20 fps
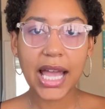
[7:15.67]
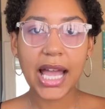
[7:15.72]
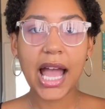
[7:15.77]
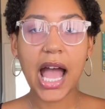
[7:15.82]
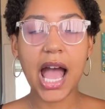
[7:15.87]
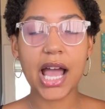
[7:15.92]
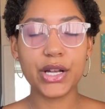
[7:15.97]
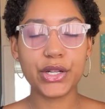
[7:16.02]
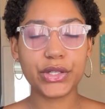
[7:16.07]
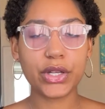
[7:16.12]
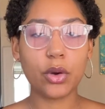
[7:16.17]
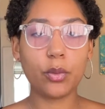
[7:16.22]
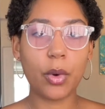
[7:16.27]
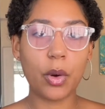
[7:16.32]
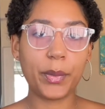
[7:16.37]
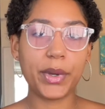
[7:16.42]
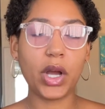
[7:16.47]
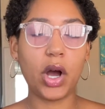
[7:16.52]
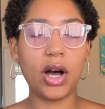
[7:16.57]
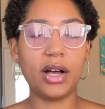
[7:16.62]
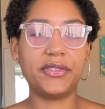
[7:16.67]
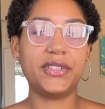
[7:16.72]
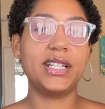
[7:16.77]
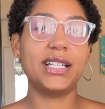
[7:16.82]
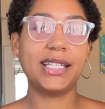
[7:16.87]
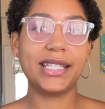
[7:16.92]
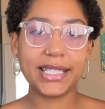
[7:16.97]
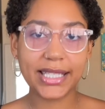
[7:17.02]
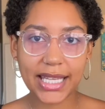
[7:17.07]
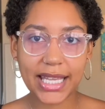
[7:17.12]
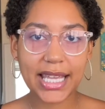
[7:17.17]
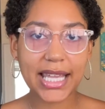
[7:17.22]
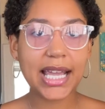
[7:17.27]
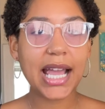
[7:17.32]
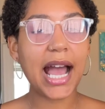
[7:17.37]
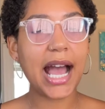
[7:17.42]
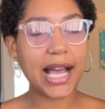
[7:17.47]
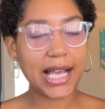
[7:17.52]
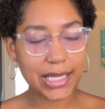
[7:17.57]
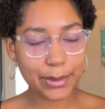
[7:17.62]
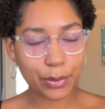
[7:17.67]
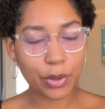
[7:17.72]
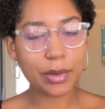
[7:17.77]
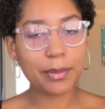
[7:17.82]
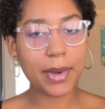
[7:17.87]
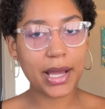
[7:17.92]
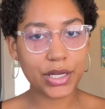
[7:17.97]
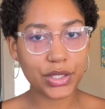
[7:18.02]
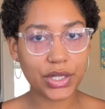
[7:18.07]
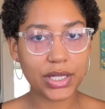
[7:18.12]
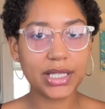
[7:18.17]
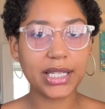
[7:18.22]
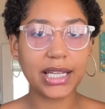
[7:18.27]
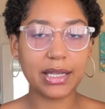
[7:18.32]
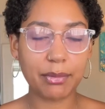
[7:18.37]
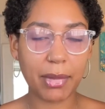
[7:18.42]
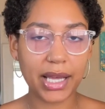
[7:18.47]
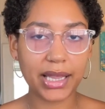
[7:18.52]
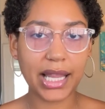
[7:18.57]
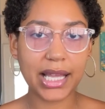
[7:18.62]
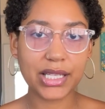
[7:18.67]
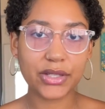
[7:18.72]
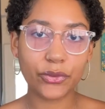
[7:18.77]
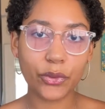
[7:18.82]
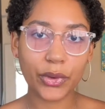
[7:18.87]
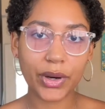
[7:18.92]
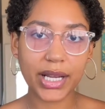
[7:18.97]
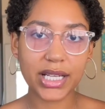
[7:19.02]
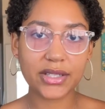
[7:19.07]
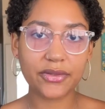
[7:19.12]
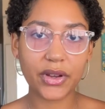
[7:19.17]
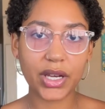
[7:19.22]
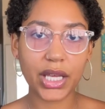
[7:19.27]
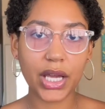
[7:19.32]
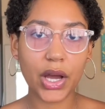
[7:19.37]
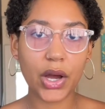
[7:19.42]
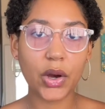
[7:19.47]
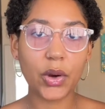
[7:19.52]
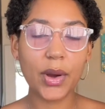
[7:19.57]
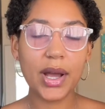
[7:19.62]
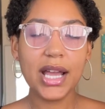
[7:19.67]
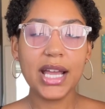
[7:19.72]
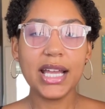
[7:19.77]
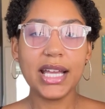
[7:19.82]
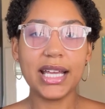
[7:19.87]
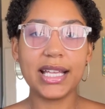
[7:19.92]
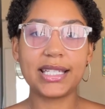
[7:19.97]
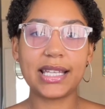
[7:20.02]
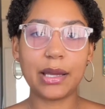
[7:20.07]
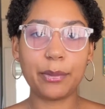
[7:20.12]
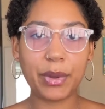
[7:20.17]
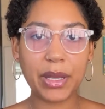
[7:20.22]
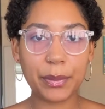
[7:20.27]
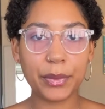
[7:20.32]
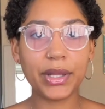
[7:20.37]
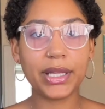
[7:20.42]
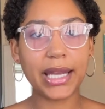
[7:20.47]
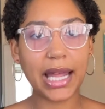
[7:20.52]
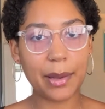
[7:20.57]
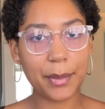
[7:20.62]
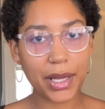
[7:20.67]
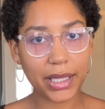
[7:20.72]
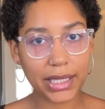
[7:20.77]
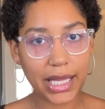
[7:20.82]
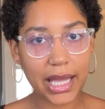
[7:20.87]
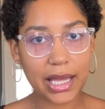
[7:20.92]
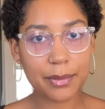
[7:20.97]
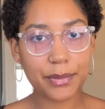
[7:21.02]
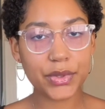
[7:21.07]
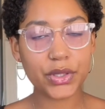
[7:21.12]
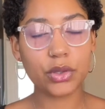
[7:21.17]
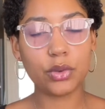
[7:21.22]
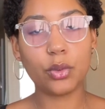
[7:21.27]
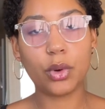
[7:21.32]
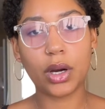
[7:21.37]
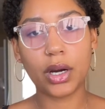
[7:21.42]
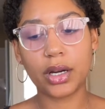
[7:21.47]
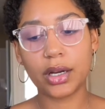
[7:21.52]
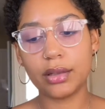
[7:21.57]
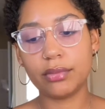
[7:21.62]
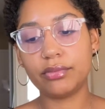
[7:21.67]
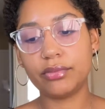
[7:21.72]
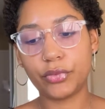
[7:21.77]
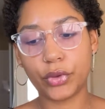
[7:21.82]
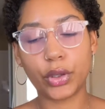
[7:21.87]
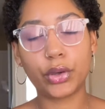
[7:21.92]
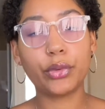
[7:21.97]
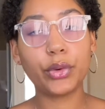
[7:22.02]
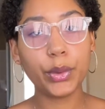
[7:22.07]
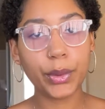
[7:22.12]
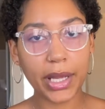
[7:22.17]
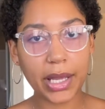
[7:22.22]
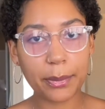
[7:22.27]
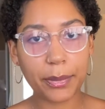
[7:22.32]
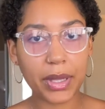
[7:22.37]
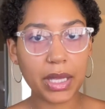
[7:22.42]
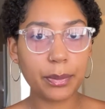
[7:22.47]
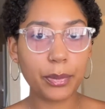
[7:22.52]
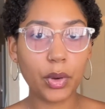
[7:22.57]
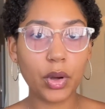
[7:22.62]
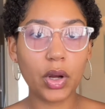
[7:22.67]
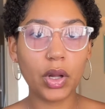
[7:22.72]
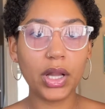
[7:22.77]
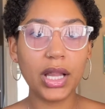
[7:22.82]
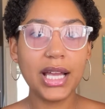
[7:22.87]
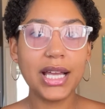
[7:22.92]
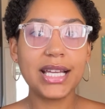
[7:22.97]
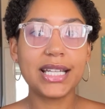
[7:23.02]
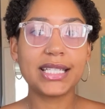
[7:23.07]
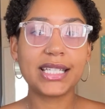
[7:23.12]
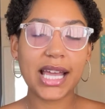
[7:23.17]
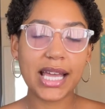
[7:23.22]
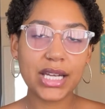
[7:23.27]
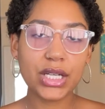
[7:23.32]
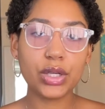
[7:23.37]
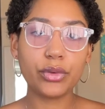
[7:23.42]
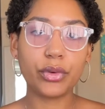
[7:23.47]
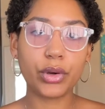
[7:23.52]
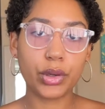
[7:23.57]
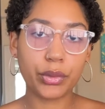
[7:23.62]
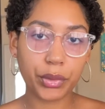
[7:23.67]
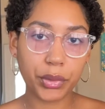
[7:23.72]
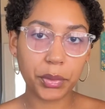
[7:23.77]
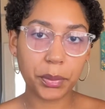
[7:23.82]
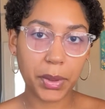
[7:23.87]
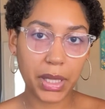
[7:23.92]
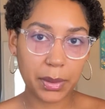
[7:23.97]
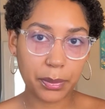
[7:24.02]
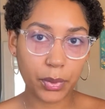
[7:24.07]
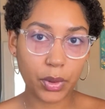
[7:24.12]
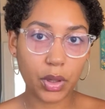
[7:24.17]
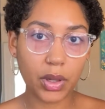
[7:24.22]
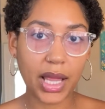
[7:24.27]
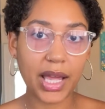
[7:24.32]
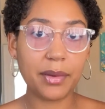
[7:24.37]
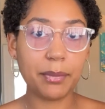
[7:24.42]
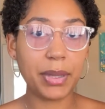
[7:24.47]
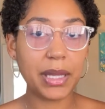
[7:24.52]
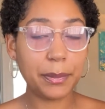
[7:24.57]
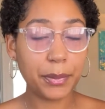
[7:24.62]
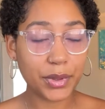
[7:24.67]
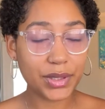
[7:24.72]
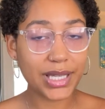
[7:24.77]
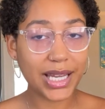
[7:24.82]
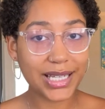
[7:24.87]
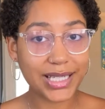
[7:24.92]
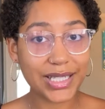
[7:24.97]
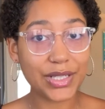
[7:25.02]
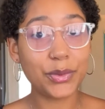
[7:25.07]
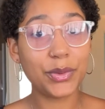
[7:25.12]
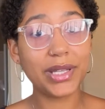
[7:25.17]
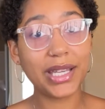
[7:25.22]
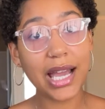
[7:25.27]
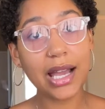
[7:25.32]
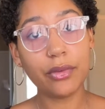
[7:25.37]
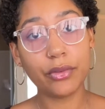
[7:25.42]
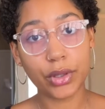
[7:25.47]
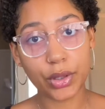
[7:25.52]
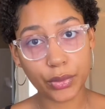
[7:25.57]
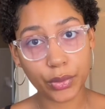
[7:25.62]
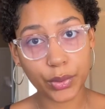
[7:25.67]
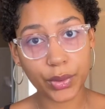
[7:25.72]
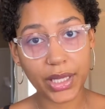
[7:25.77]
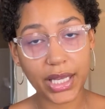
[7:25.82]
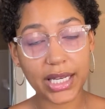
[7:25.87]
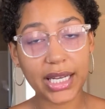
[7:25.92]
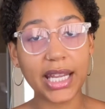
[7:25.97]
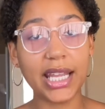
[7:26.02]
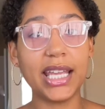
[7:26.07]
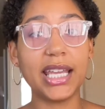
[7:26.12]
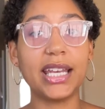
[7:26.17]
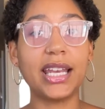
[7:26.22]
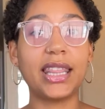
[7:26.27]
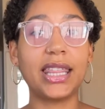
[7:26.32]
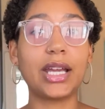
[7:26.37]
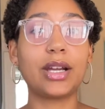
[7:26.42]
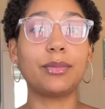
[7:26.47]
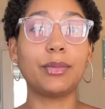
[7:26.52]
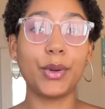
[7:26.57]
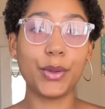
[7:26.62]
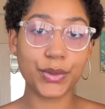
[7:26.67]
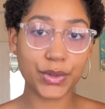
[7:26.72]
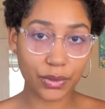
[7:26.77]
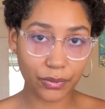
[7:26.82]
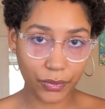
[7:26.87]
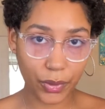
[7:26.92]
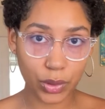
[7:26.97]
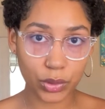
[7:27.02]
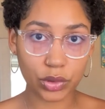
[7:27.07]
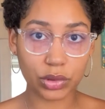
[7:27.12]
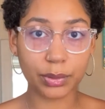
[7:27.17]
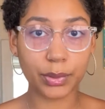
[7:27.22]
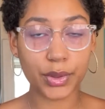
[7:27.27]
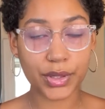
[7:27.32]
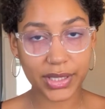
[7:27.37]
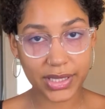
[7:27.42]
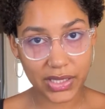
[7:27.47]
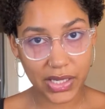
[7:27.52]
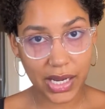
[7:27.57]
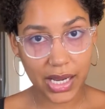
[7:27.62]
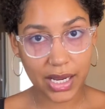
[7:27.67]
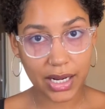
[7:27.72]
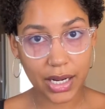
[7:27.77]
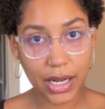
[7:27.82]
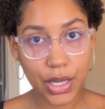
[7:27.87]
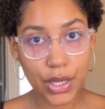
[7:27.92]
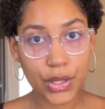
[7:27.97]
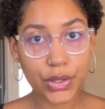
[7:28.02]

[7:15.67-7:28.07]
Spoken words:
And so what we often see, as per mentioned in my last FOREX video, is that people in MLMs who are recruiting people tend to recruit people and people tend to get recruited in their most vulnerable state.